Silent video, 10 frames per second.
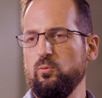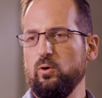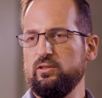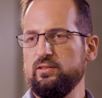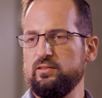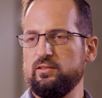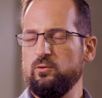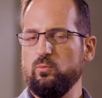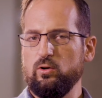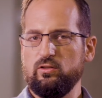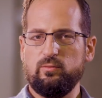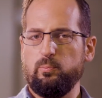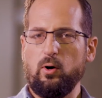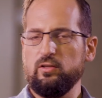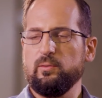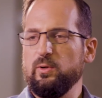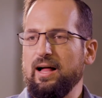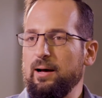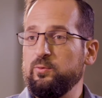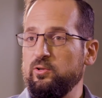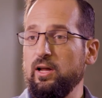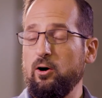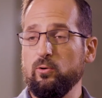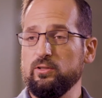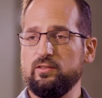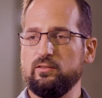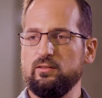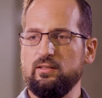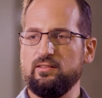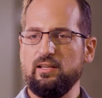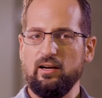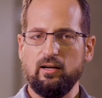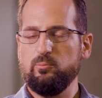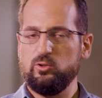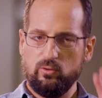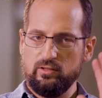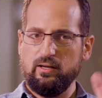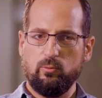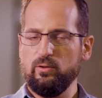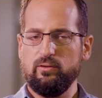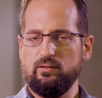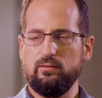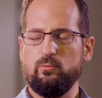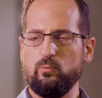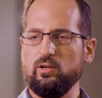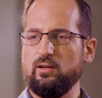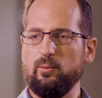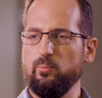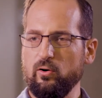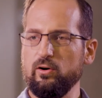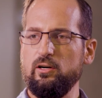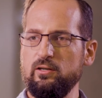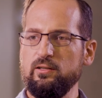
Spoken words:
what is possible up to now? It's young. I'm sure there will come more.